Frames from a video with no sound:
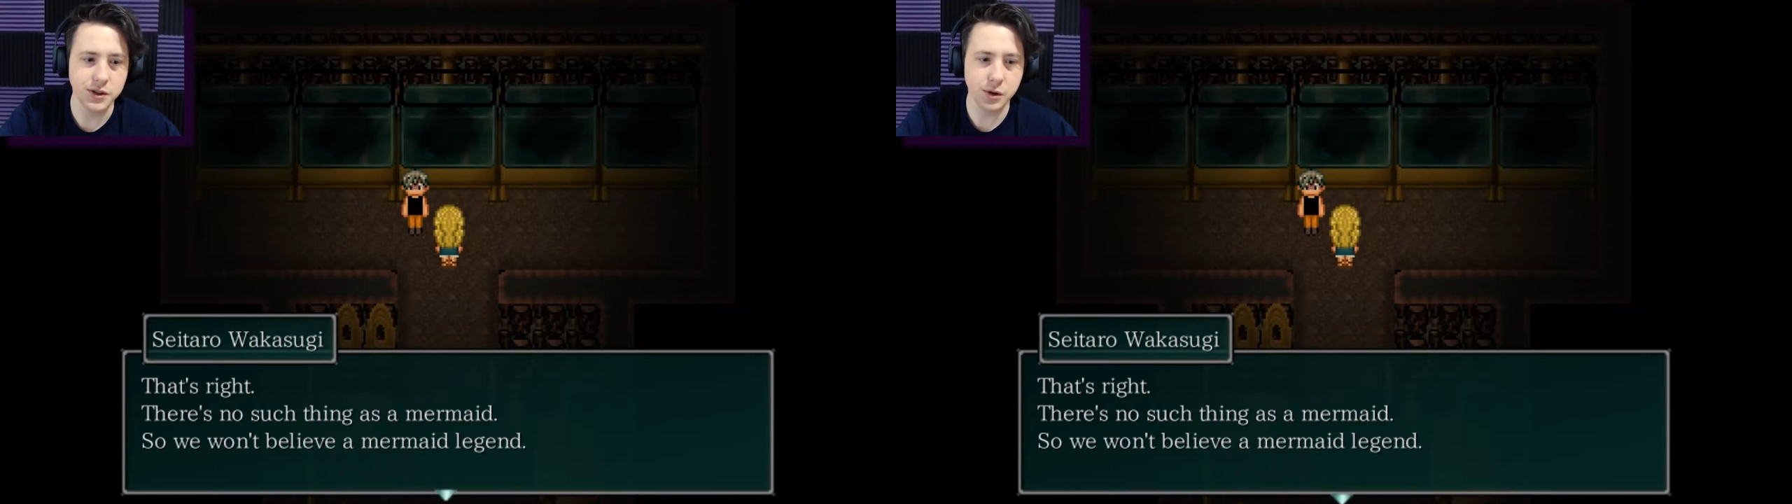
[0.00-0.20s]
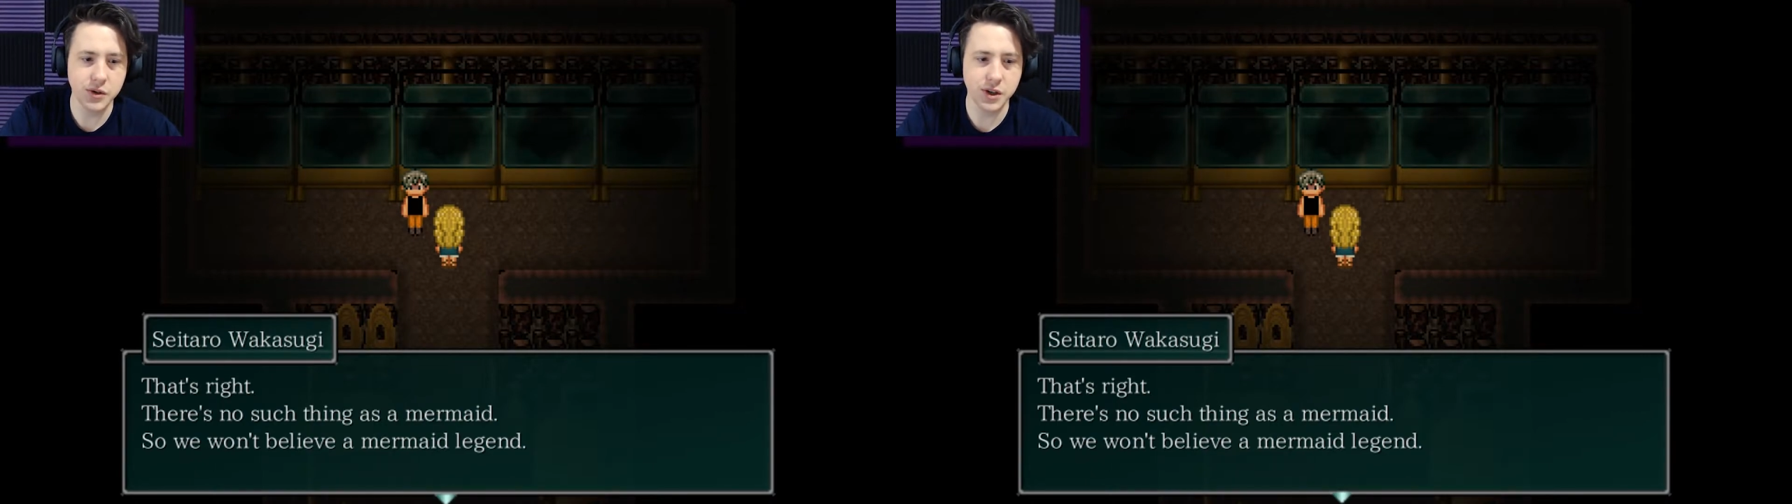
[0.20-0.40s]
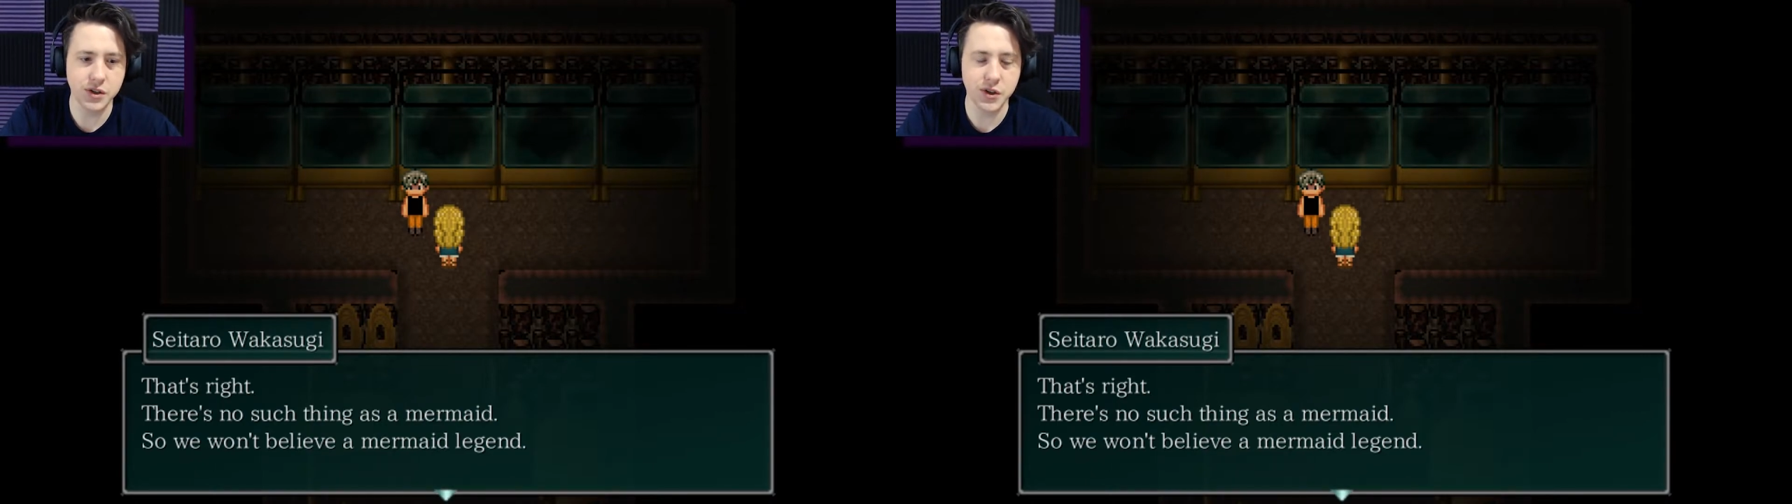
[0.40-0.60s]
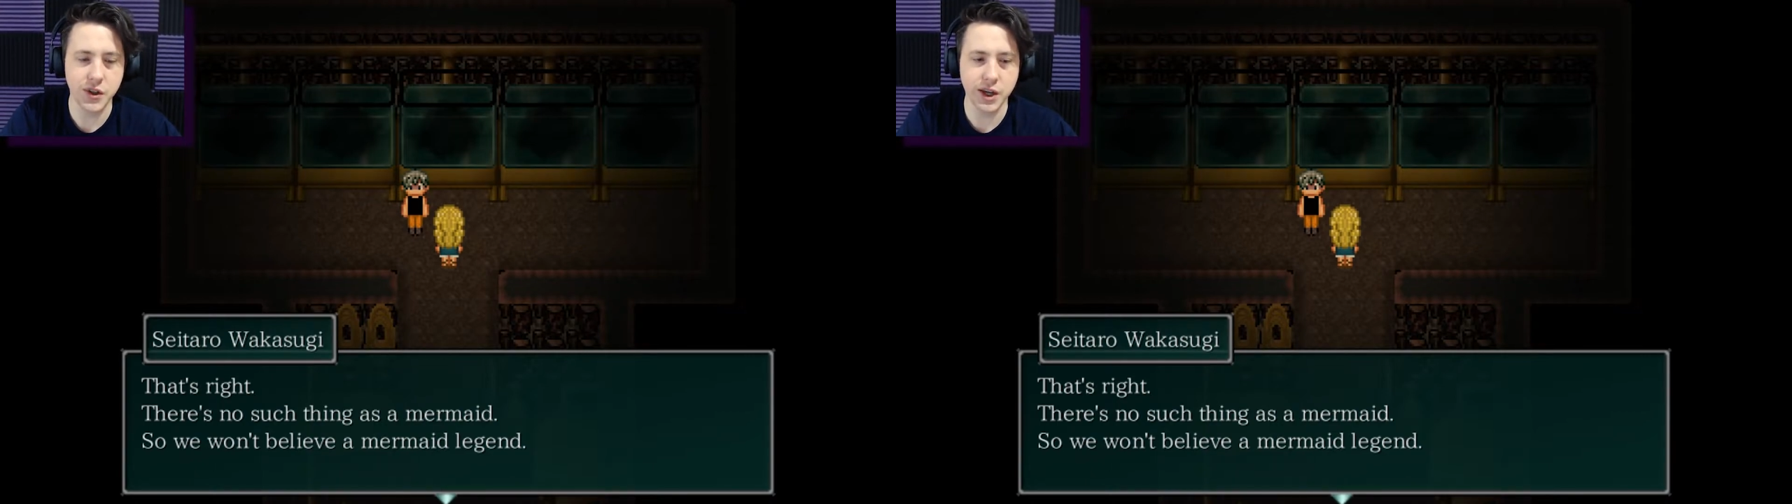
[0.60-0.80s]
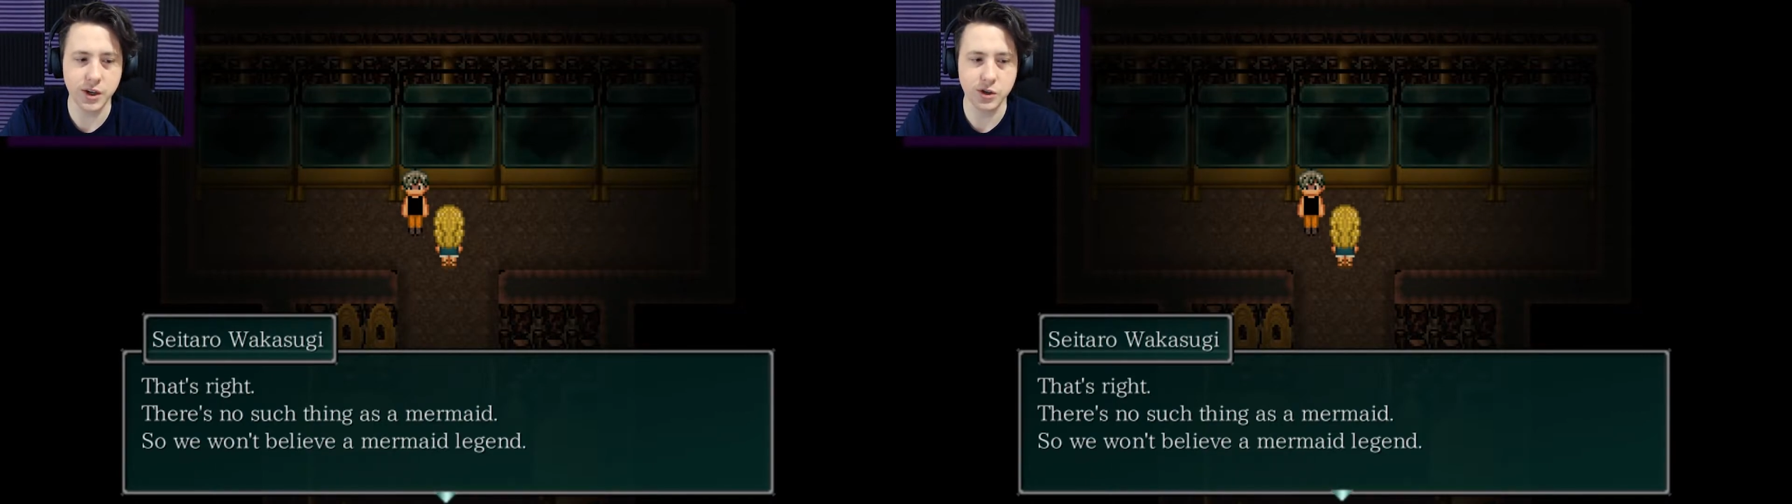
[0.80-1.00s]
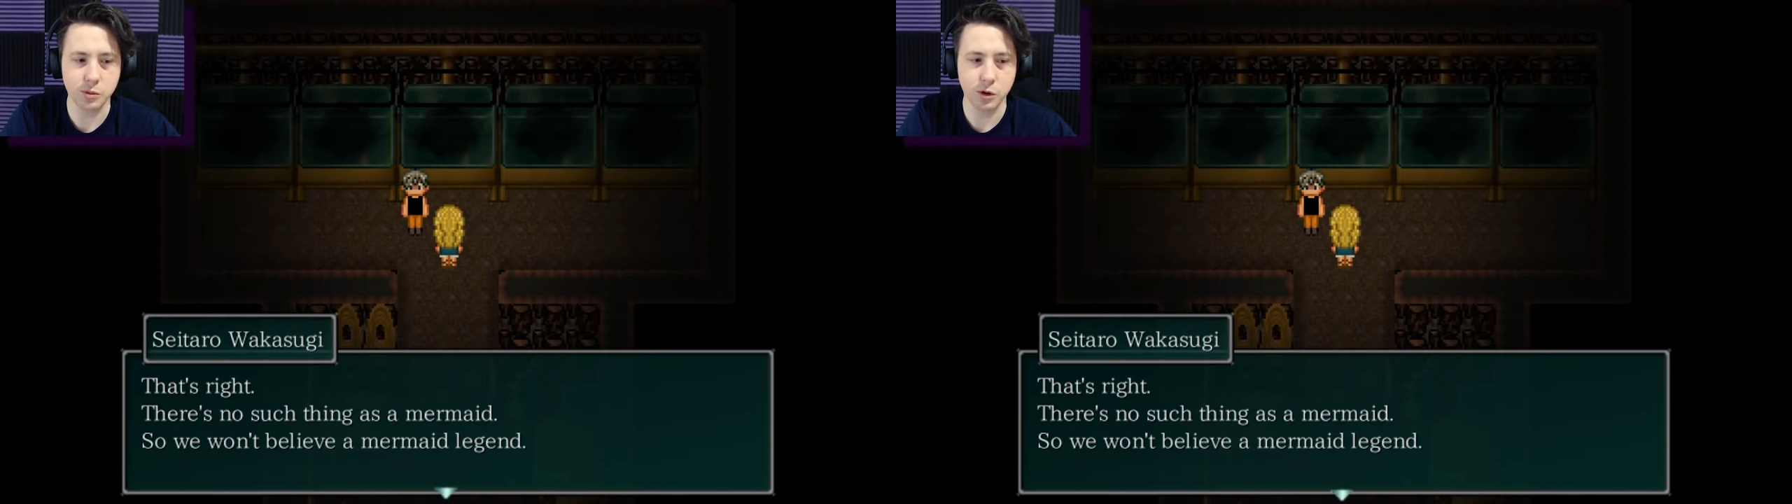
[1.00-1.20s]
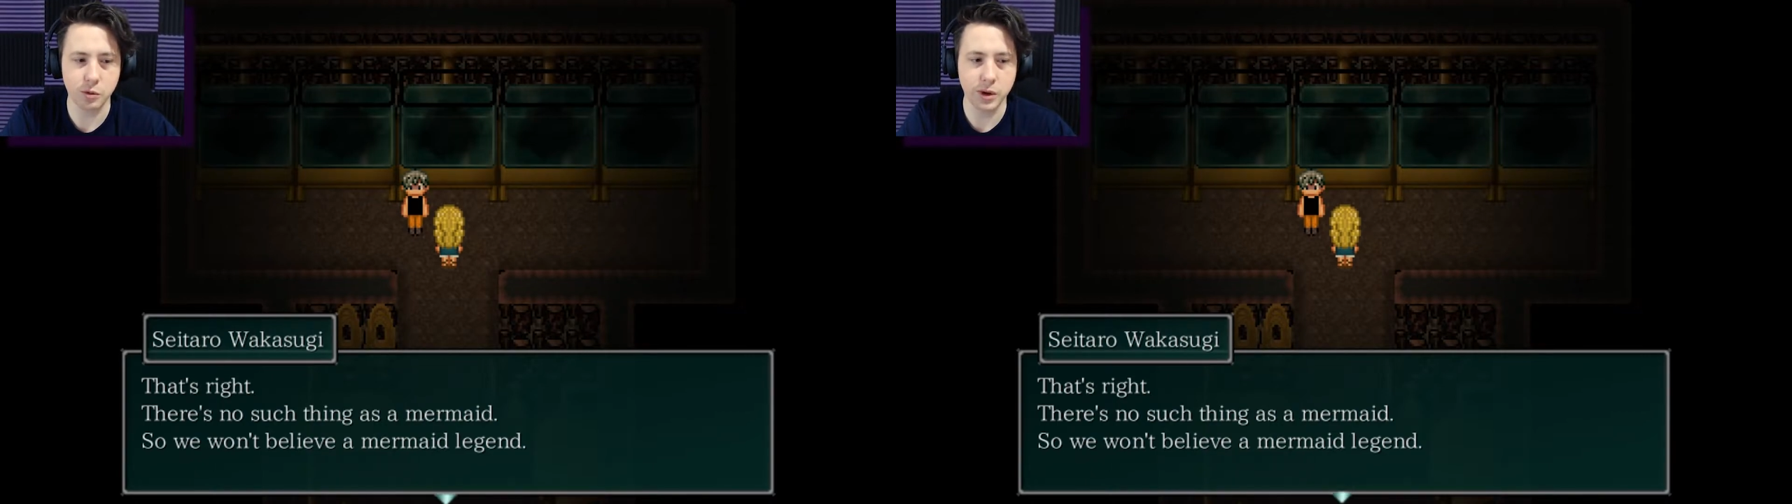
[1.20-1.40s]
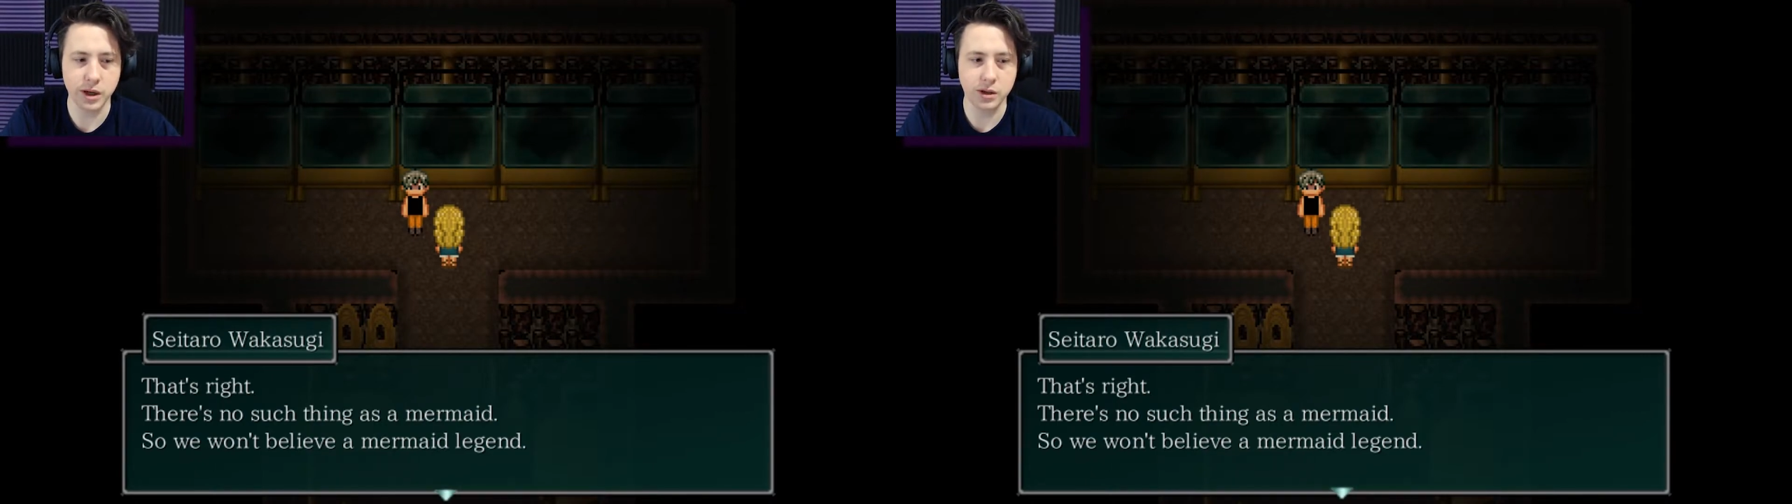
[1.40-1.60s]
no such thing as a
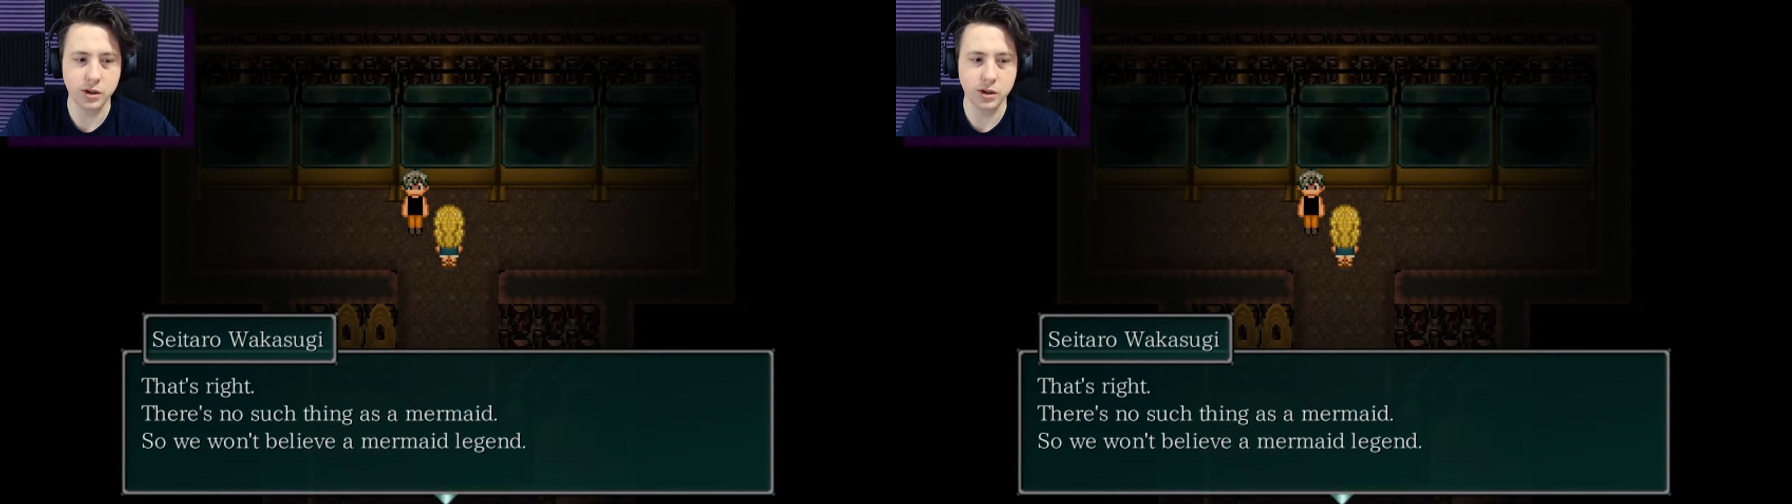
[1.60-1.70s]
mermaid,